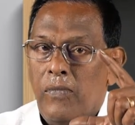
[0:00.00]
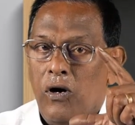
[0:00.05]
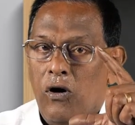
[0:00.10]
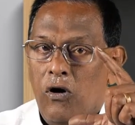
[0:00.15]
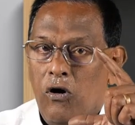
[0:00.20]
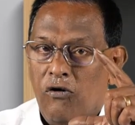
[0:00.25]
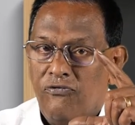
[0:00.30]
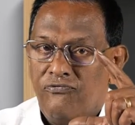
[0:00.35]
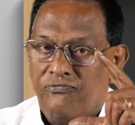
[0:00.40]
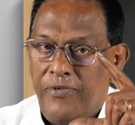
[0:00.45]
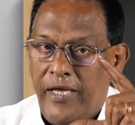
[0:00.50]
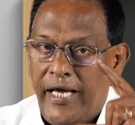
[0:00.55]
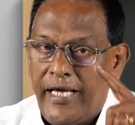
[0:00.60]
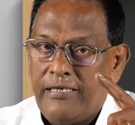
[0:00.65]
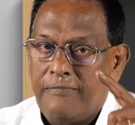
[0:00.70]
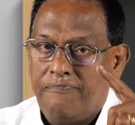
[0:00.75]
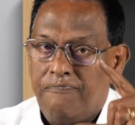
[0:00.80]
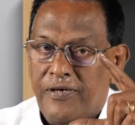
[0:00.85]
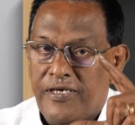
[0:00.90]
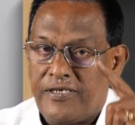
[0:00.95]
of
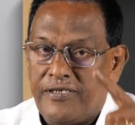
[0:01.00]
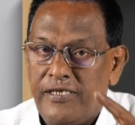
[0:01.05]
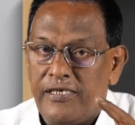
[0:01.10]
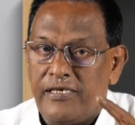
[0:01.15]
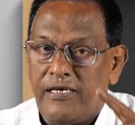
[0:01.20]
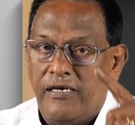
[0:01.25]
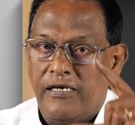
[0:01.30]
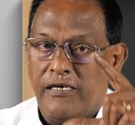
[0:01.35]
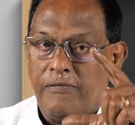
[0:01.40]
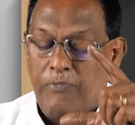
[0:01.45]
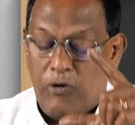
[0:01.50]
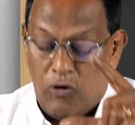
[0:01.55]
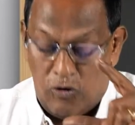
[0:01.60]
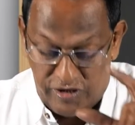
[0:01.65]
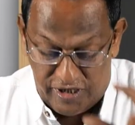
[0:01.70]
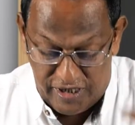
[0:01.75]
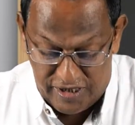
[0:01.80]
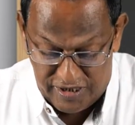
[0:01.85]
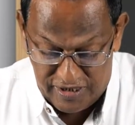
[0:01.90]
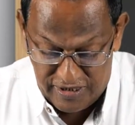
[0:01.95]
that particular
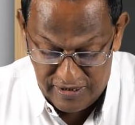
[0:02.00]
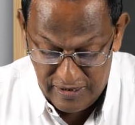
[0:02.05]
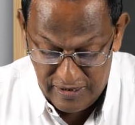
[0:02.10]
project.